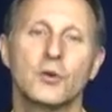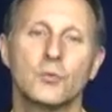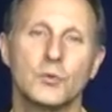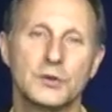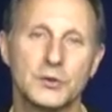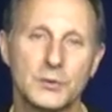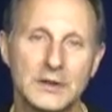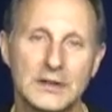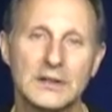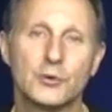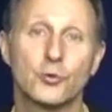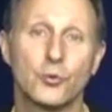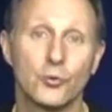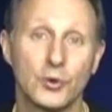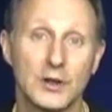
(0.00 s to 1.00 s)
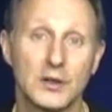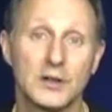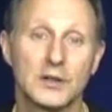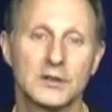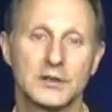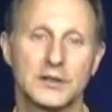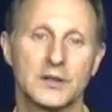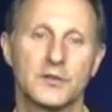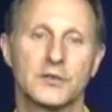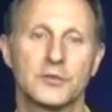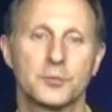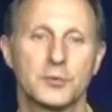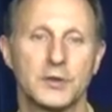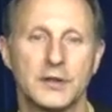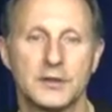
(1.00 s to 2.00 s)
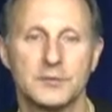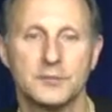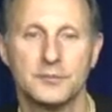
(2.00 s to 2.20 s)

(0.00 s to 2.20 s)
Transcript: when you eat really clean in the spring.